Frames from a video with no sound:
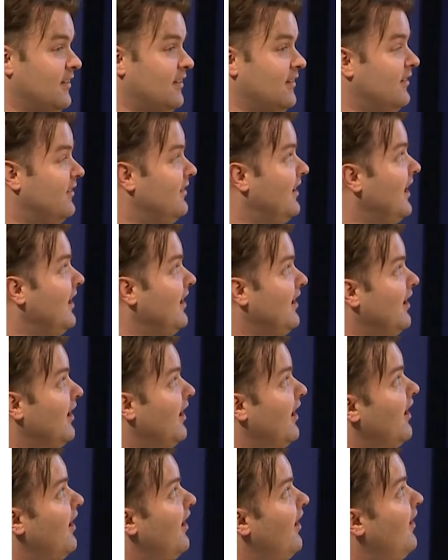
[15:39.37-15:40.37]
They
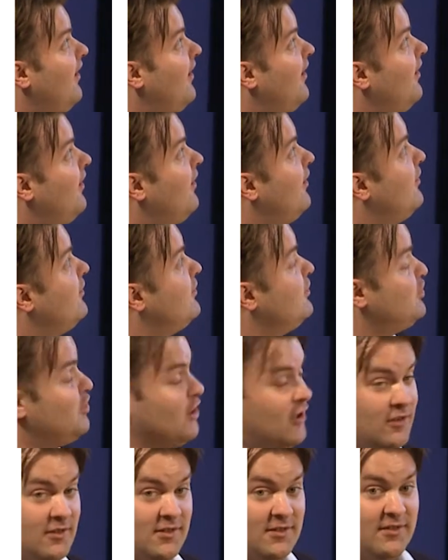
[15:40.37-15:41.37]

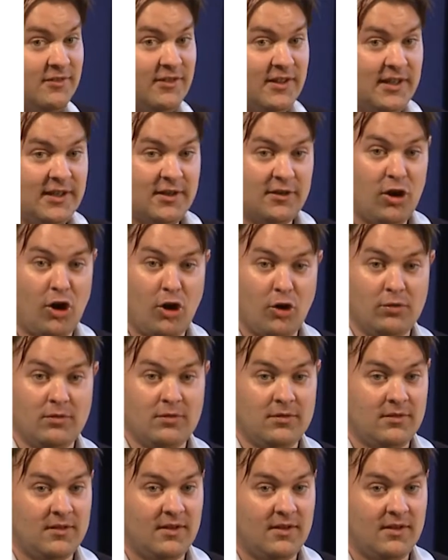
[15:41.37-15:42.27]
showed really no